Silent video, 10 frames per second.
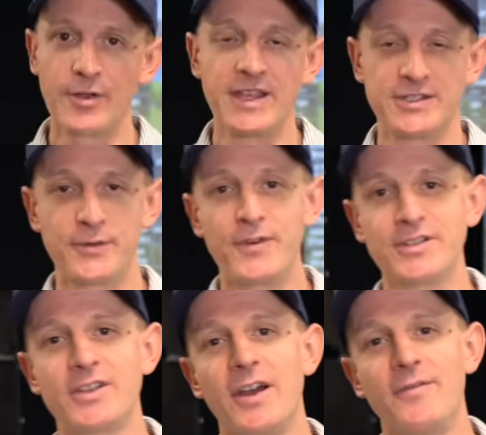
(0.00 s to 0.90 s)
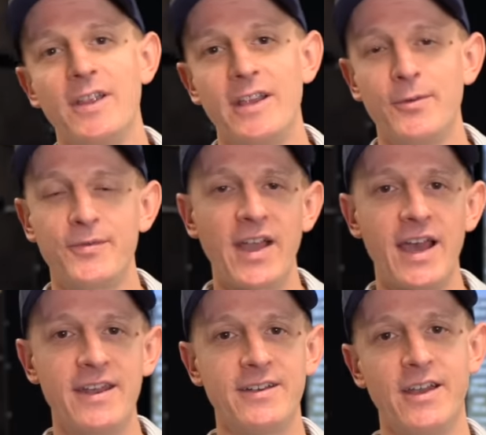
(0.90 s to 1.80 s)
Okay, so first off, we've
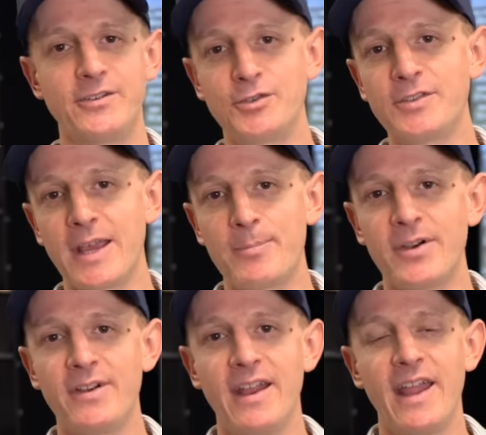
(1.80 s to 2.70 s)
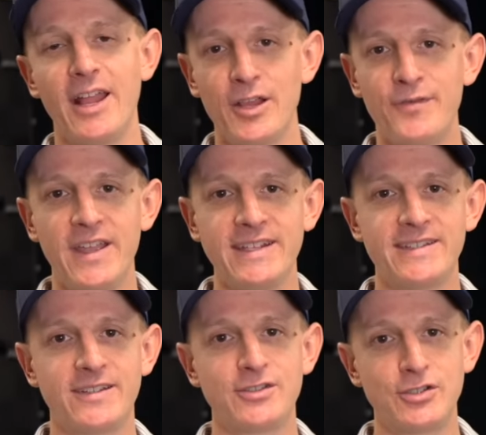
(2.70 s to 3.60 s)
got a True Temper
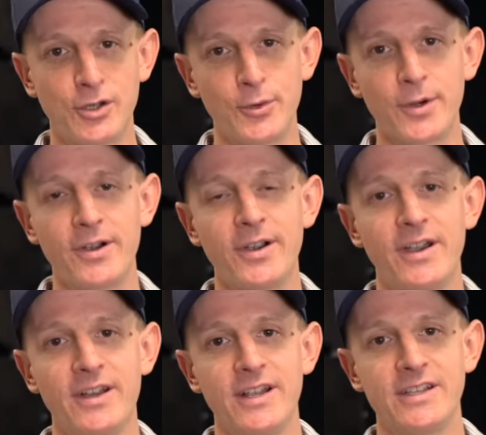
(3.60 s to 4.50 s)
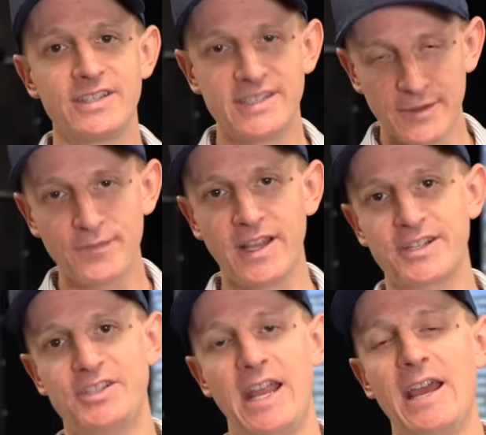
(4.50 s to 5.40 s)
Elevate Tour Stiff
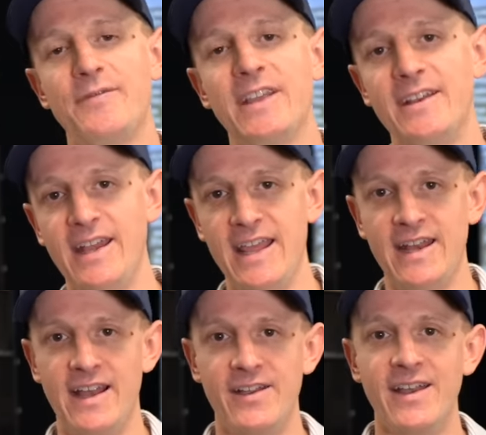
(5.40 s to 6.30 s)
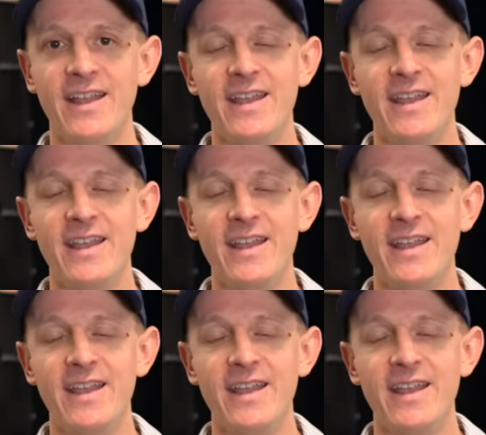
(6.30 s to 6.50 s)
Flex Shaft in an 8-iron.